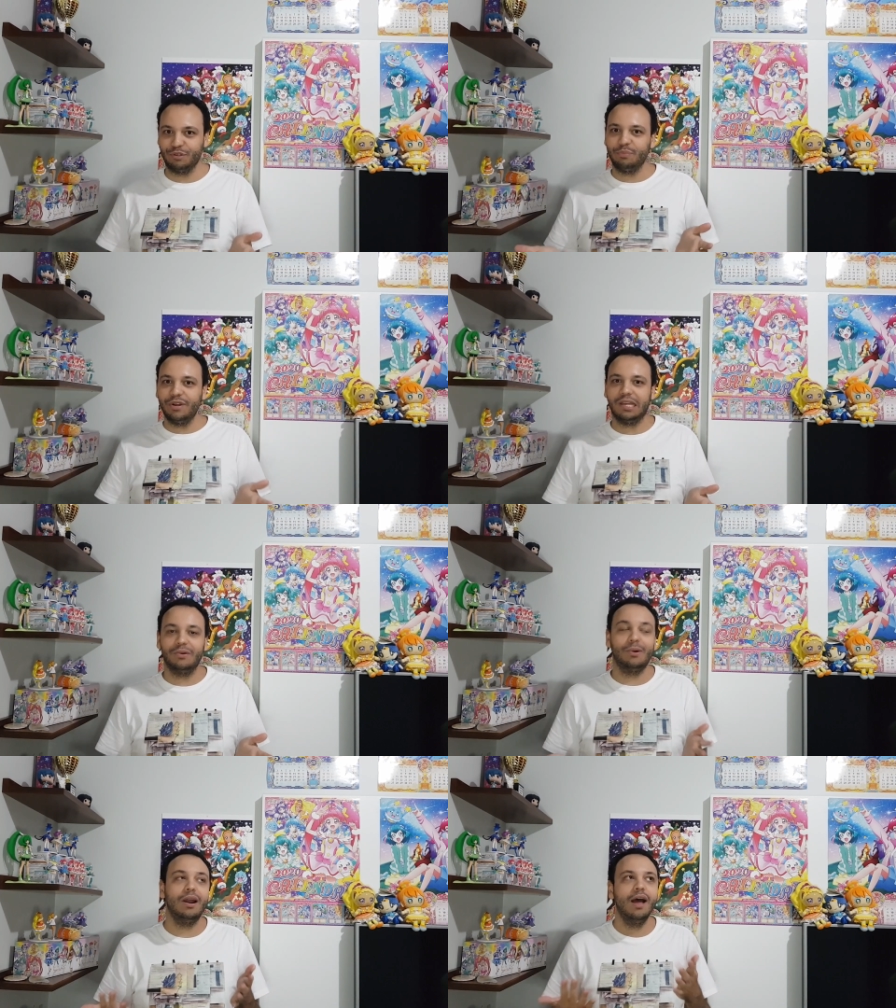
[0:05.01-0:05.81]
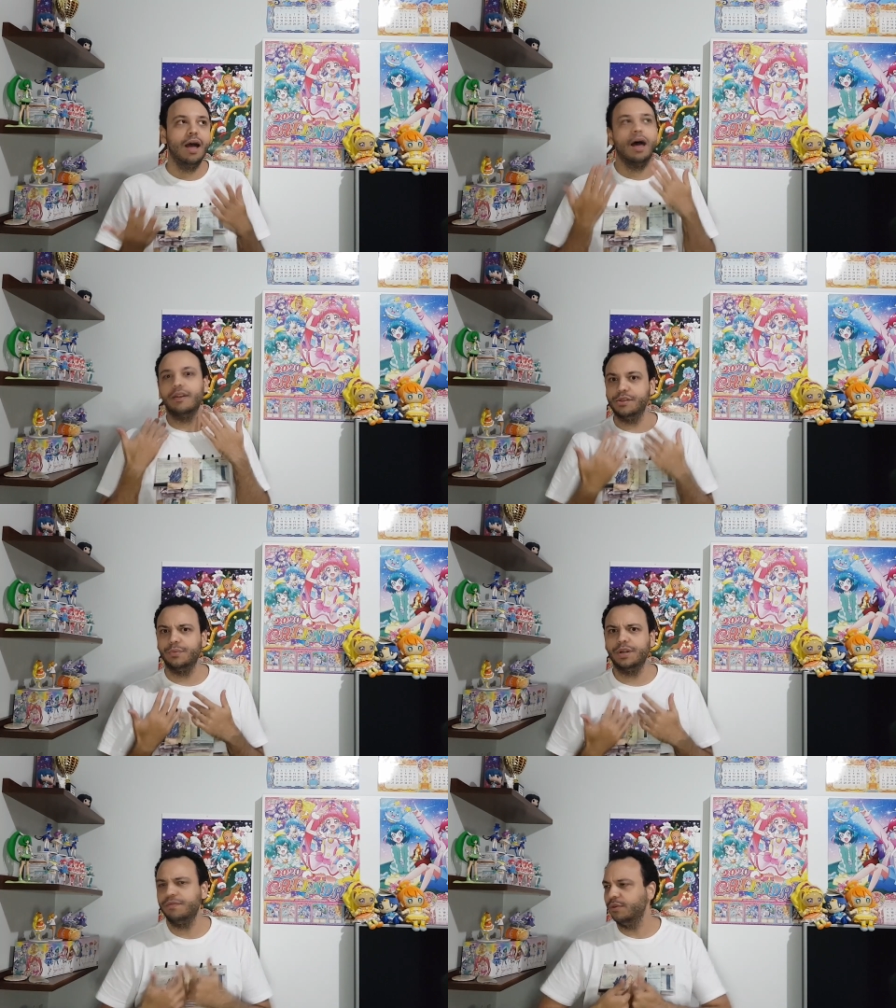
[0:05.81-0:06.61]
PreCure, another
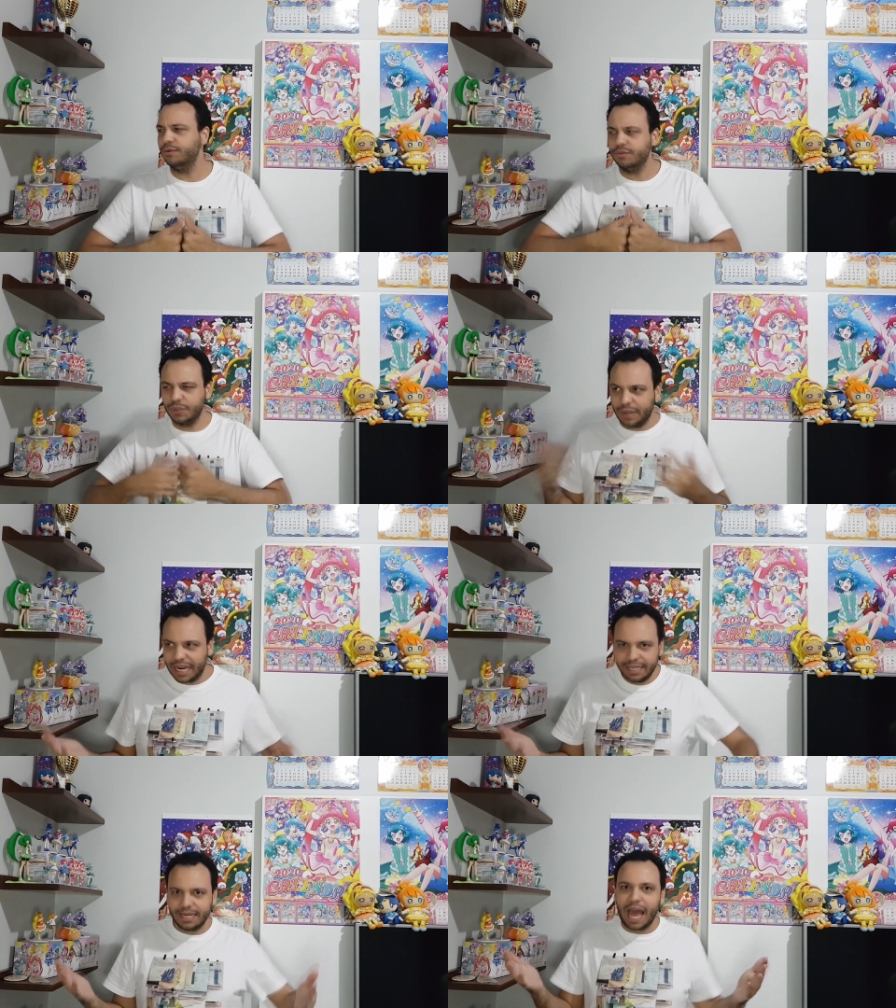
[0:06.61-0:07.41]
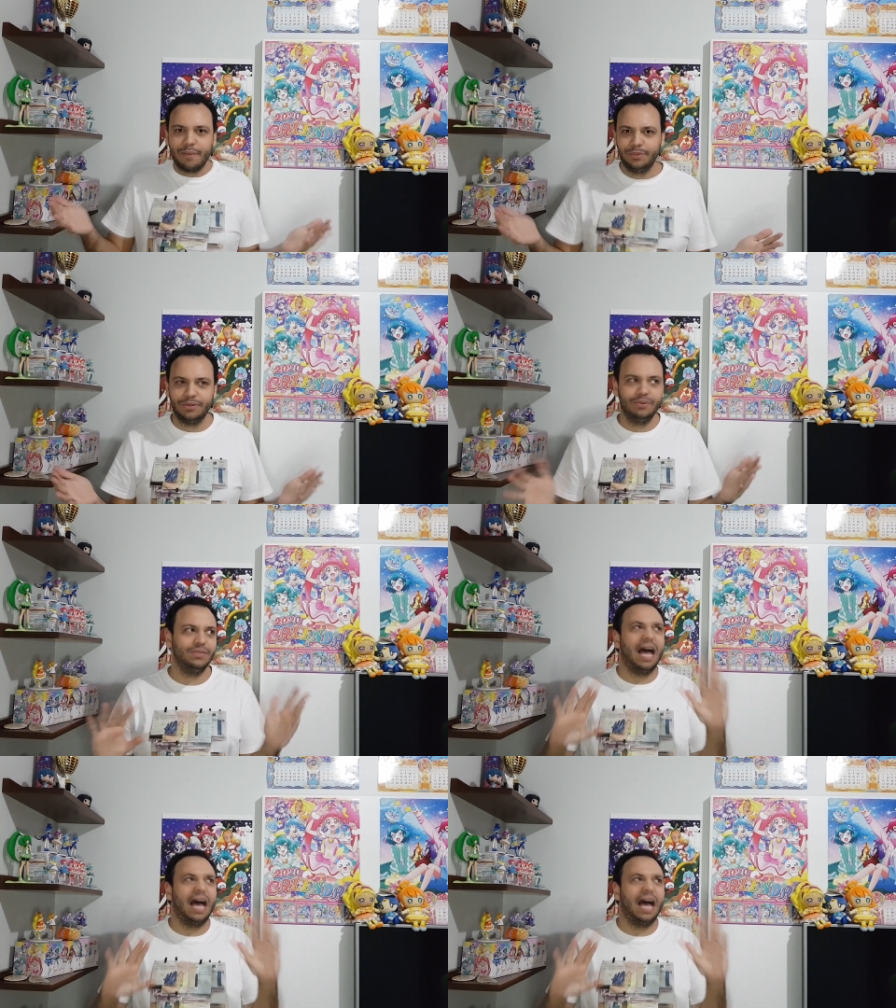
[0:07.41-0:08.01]
one of those great episodes.